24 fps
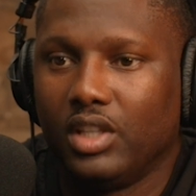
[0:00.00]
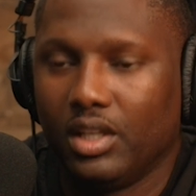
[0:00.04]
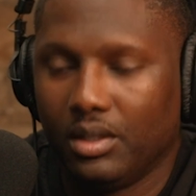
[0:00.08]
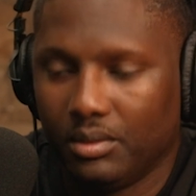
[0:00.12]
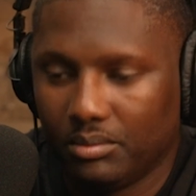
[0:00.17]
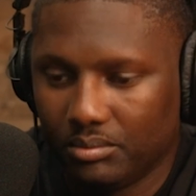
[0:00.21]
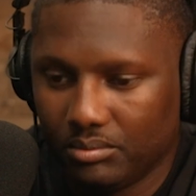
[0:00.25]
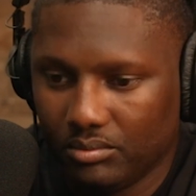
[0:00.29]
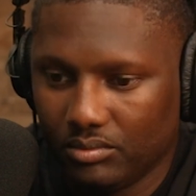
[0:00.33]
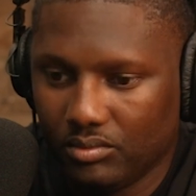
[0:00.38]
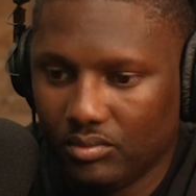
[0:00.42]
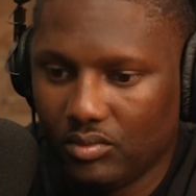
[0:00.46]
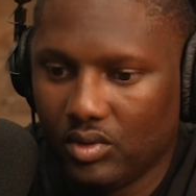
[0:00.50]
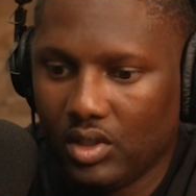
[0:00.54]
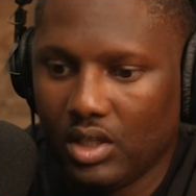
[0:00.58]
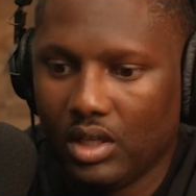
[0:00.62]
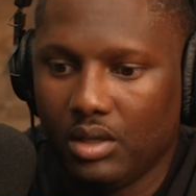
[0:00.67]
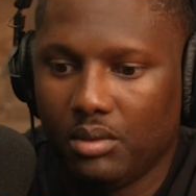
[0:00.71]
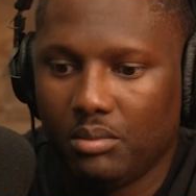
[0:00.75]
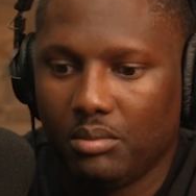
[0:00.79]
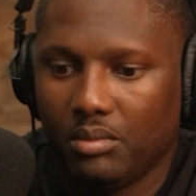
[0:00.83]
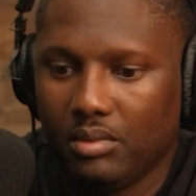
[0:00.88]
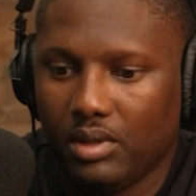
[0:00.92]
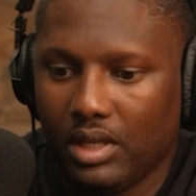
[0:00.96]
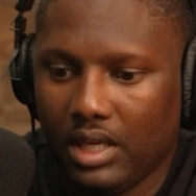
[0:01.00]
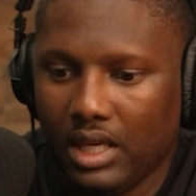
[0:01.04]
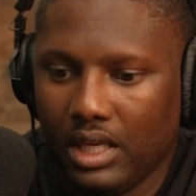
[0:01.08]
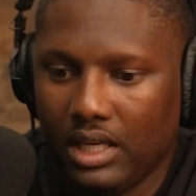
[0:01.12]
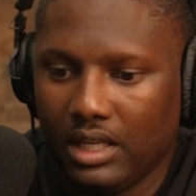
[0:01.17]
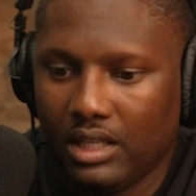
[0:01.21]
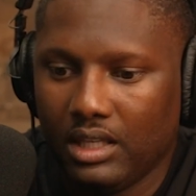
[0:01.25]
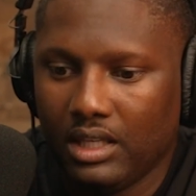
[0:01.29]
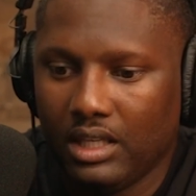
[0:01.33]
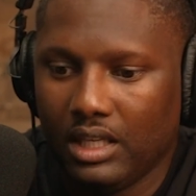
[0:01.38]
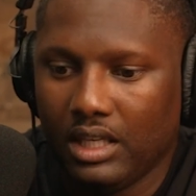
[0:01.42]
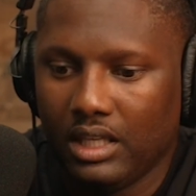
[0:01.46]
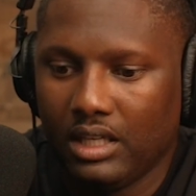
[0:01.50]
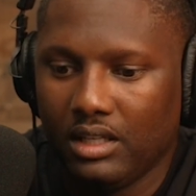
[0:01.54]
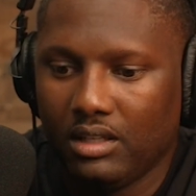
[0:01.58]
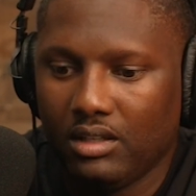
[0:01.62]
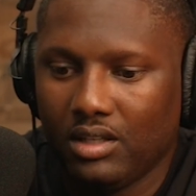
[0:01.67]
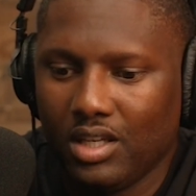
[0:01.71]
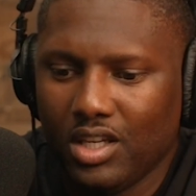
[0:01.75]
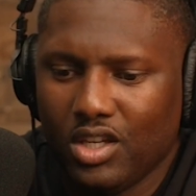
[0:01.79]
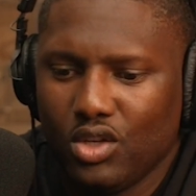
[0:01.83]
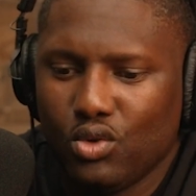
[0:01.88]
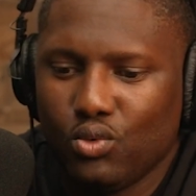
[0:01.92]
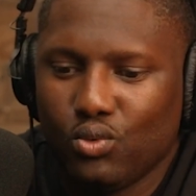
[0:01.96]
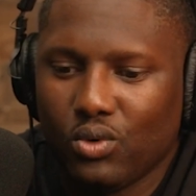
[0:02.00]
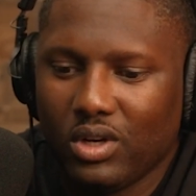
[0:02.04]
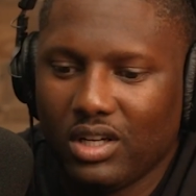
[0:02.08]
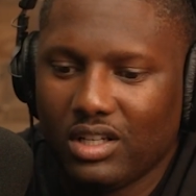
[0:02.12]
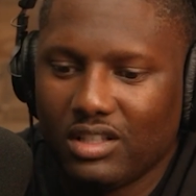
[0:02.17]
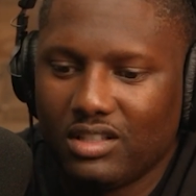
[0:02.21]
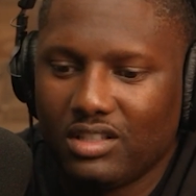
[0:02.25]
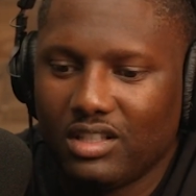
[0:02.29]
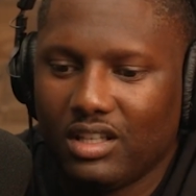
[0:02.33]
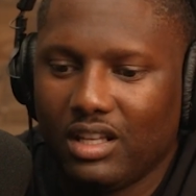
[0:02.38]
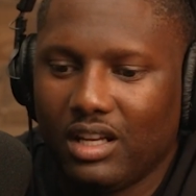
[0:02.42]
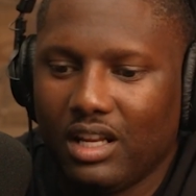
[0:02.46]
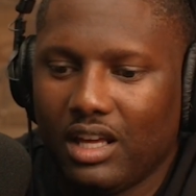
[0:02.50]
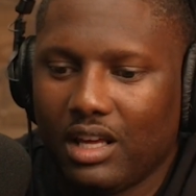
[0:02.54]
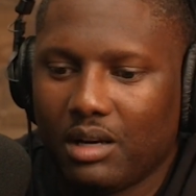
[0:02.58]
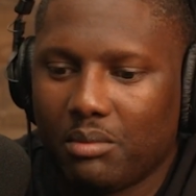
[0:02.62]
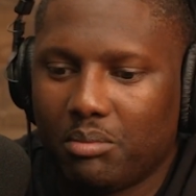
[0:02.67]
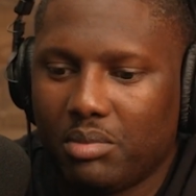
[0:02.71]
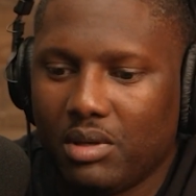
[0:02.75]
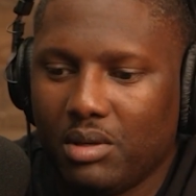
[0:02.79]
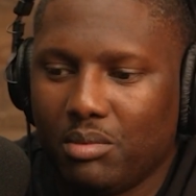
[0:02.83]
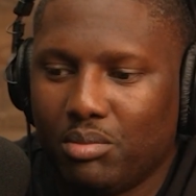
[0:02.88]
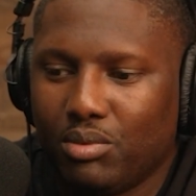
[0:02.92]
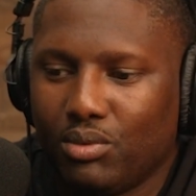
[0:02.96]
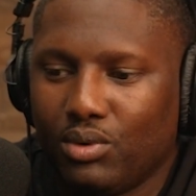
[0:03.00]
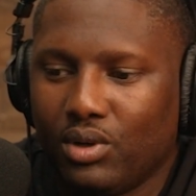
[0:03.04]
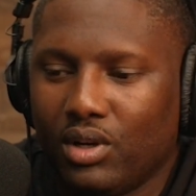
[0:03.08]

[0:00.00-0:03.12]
Yep. And then and you run into a lot of people,